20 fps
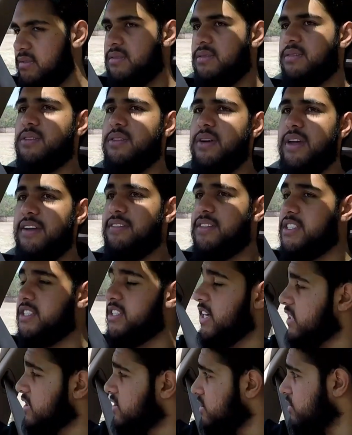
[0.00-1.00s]
although I haven't
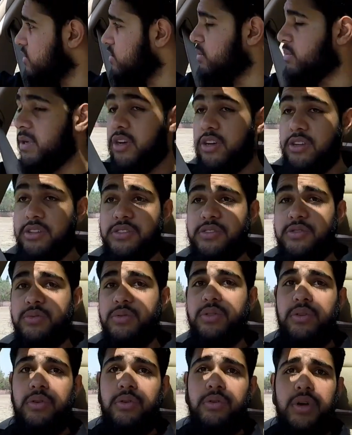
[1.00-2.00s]
checked, to be honest
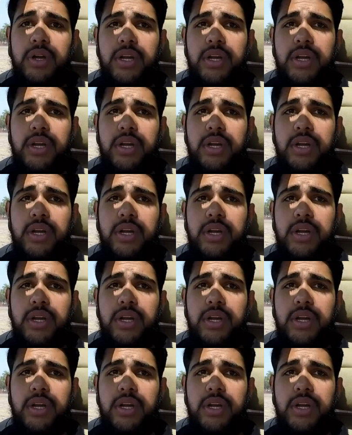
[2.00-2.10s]
with you.